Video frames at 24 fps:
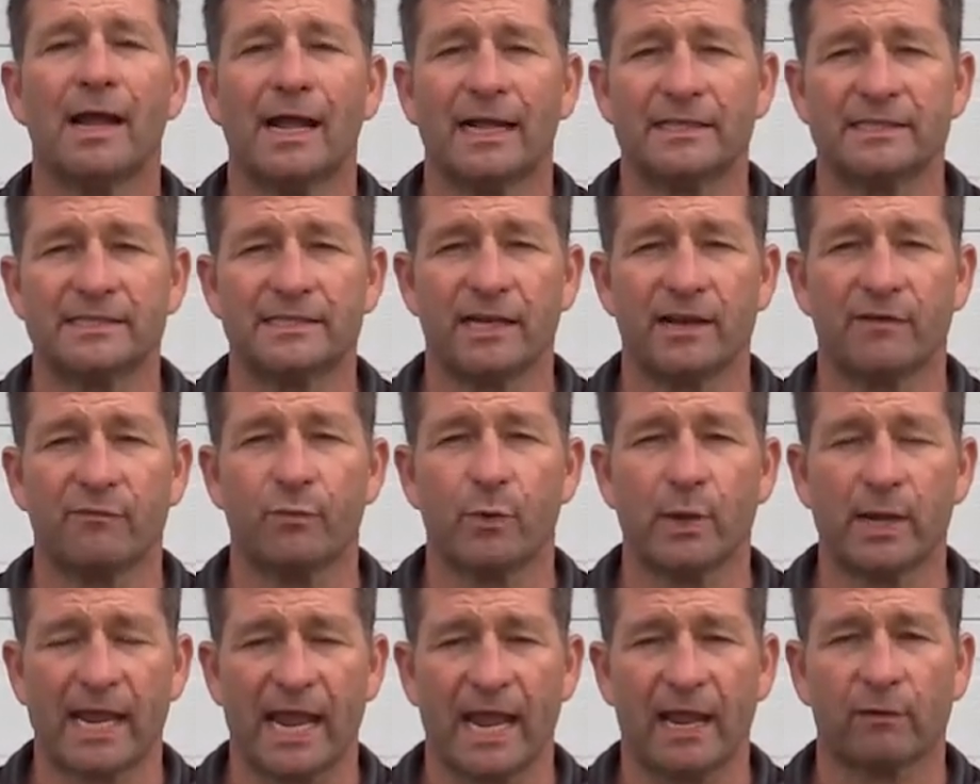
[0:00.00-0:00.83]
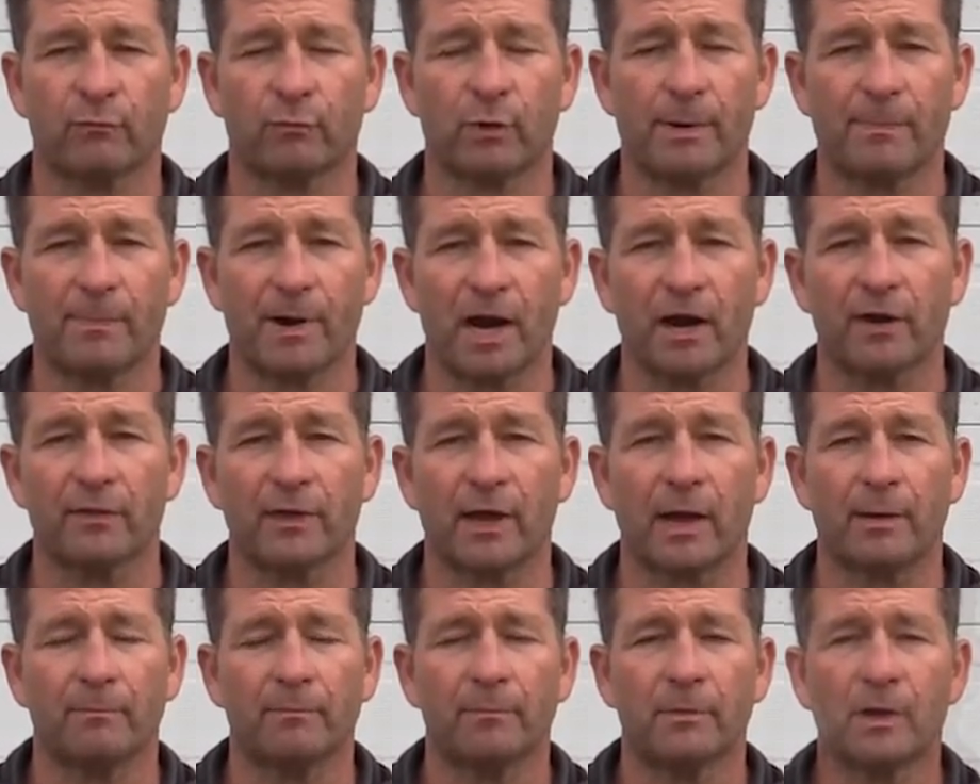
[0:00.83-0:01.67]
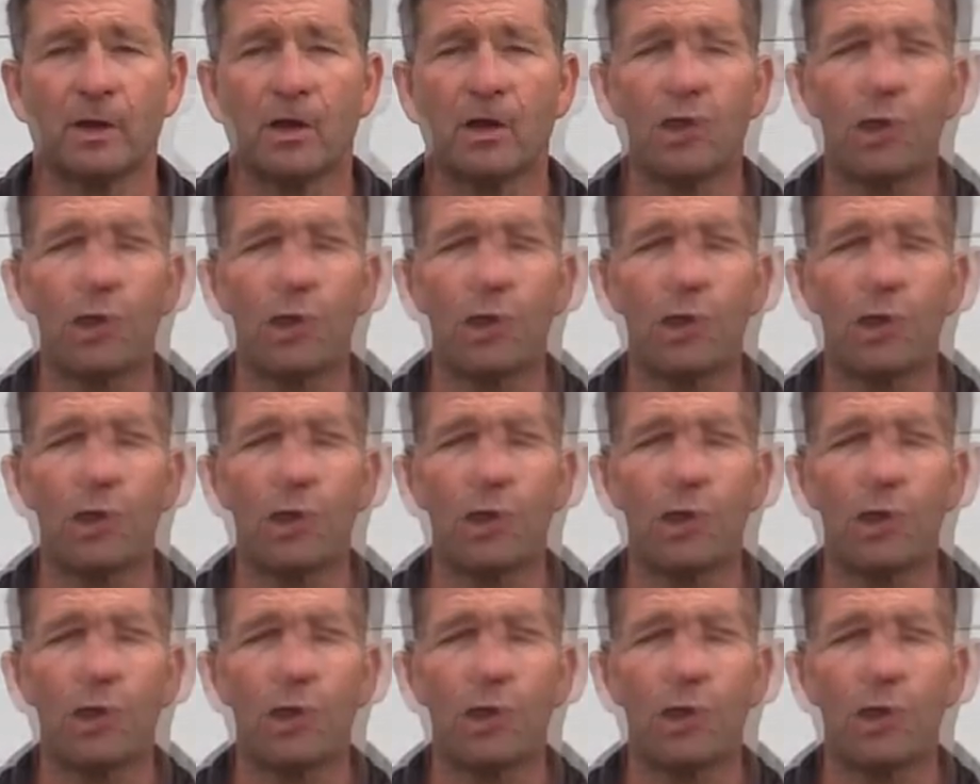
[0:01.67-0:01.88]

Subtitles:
and see if we can't repair them.